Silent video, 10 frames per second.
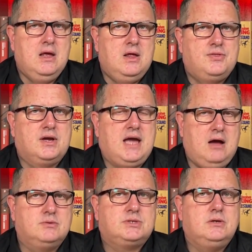The
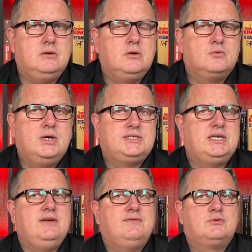Council
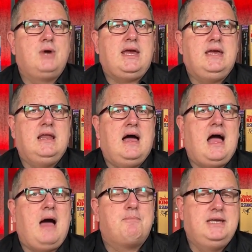receives regular
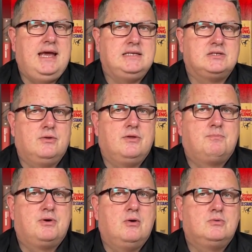updates on the
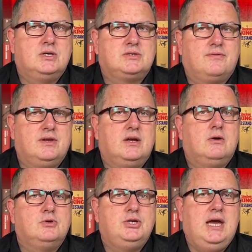progress of the
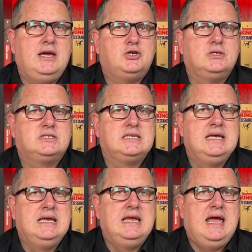negotiations,
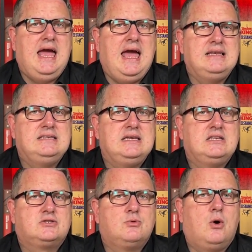and
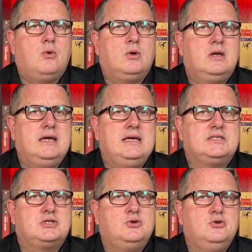its role
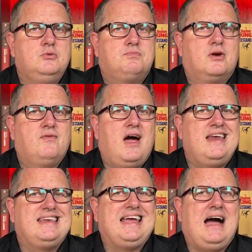is to
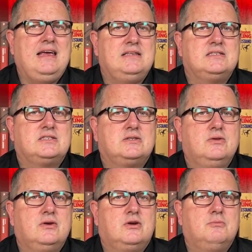provide guidance to
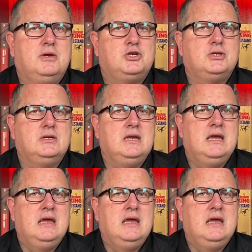the Commission